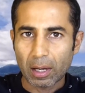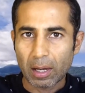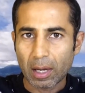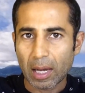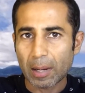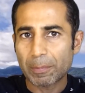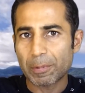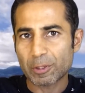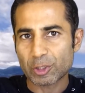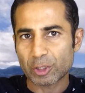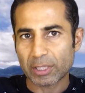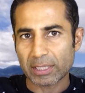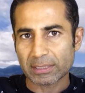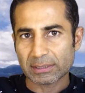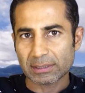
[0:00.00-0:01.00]
upper
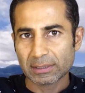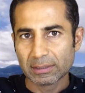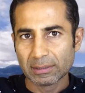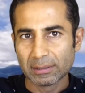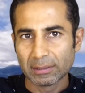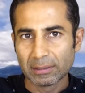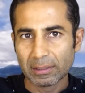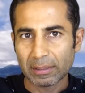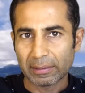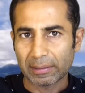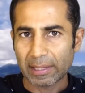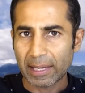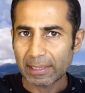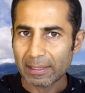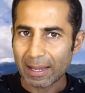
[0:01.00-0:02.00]
chest.
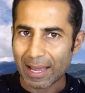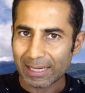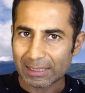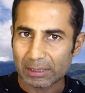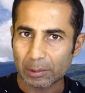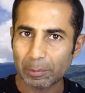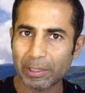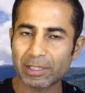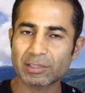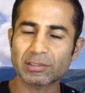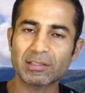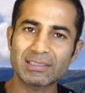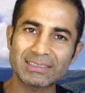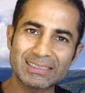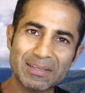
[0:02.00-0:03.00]
That activates
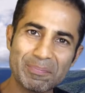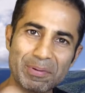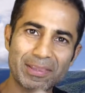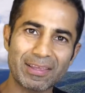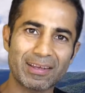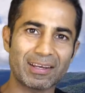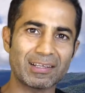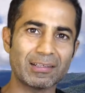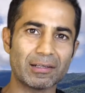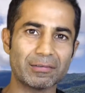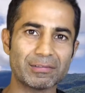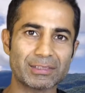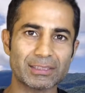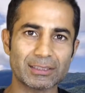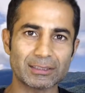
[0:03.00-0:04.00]
our sympathetic
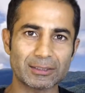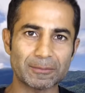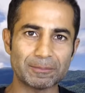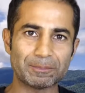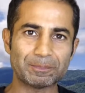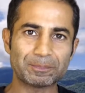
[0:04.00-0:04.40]
nervous system.